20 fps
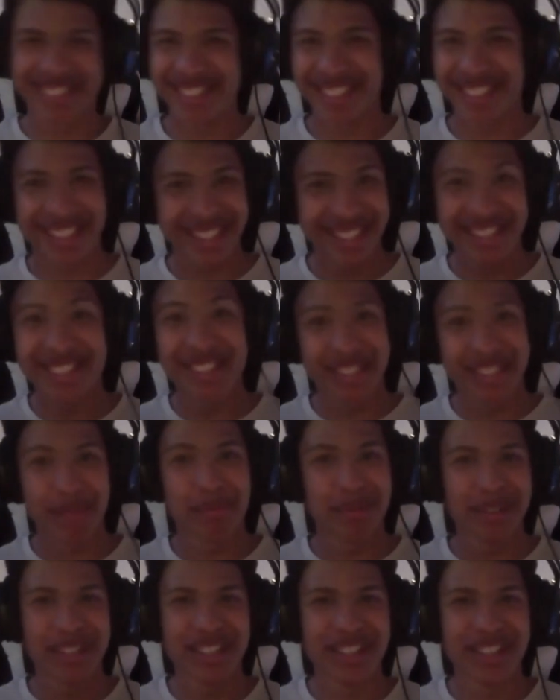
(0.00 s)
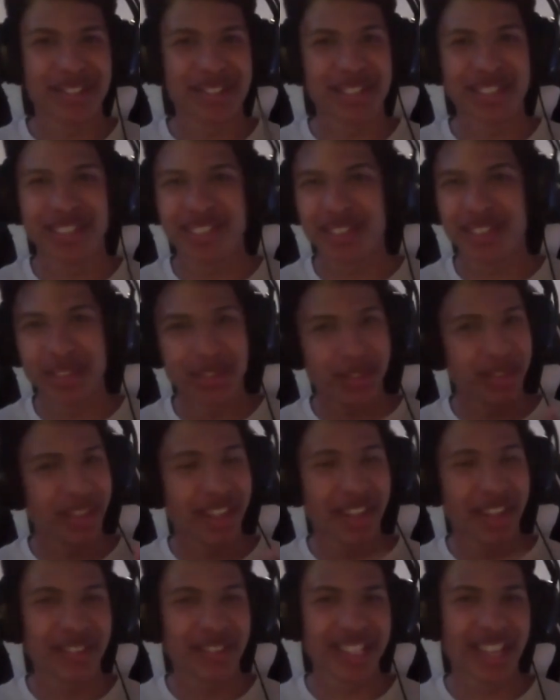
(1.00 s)
Like, this is a pretty interesting series. You can't
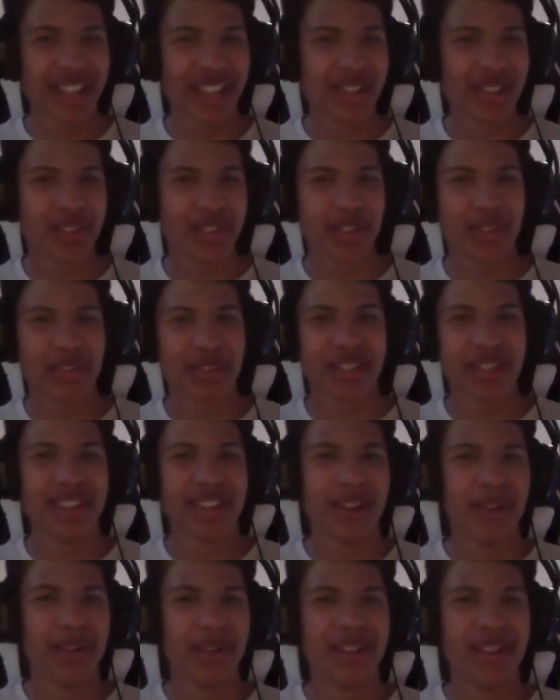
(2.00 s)
even lie to yourself right now.